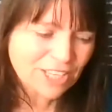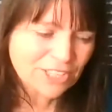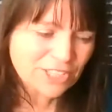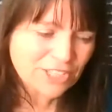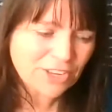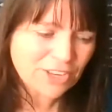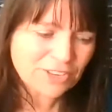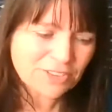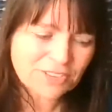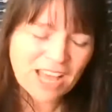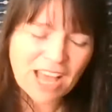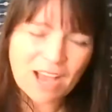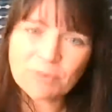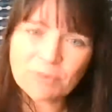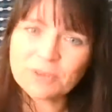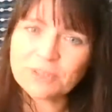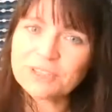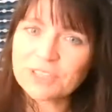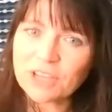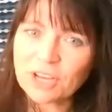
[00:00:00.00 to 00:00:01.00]
So that
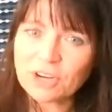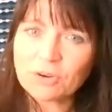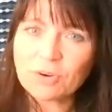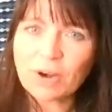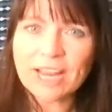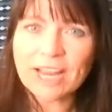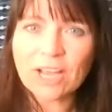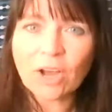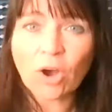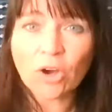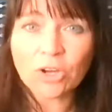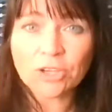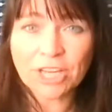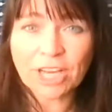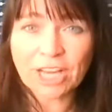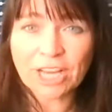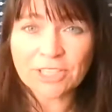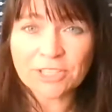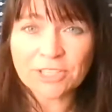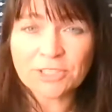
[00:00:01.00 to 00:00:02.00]
was a great
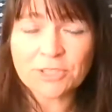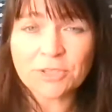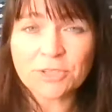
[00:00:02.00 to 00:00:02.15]
honor